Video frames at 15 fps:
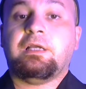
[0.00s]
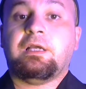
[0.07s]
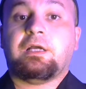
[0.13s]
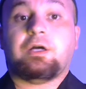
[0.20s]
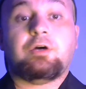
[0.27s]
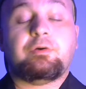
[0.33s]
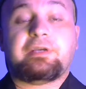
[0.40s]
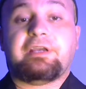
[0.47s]

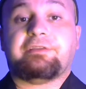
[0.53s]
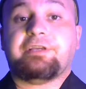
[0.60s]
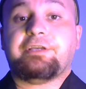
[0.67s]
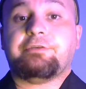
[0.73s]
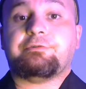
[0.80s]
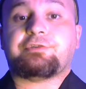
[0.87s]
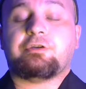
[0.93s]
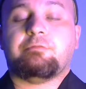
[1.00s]
Okay, thank you
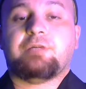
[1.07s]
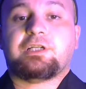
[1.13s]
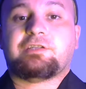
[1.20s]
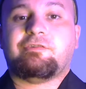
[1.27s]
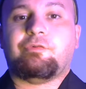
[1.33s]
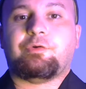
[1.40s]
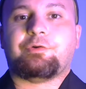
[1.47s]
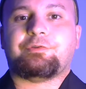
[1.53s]
so much
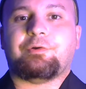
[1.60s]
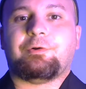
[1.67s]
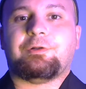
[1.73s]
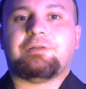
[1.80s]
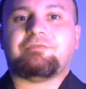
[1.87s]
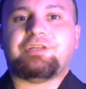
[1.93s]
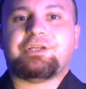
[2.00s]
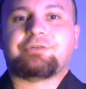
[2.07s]
for all of
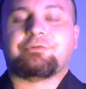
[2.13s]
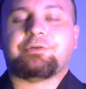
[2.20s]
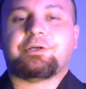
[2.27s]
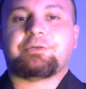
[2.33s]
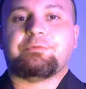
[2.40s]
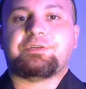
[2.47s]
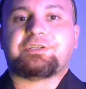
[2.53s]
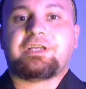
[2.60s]
the
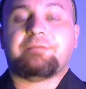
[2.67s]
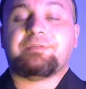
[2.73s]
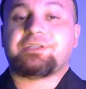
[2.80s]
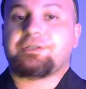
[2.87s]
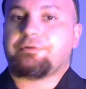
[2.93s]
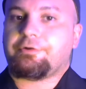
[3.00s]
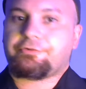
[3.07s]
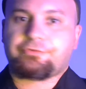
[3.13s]
introductory statements here
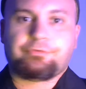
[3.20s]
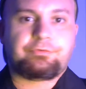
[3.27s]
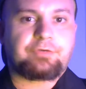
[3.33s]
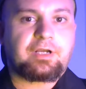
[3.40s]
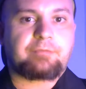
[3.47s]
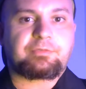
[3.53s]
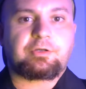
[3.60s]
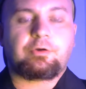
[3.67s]
on True Crime
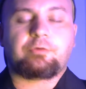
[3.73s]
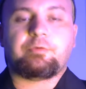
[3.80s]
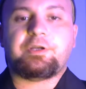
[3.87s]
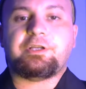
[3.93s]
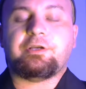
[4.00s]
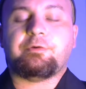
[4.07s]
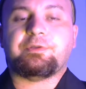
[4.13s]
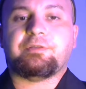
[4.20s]
Talk
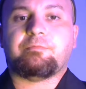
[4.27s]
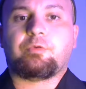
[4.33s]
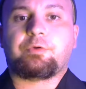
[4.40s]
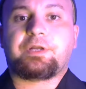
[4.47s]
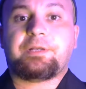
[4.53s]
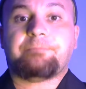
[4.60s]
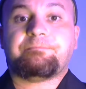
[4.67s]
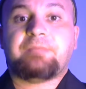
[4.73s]
Radio in the morning.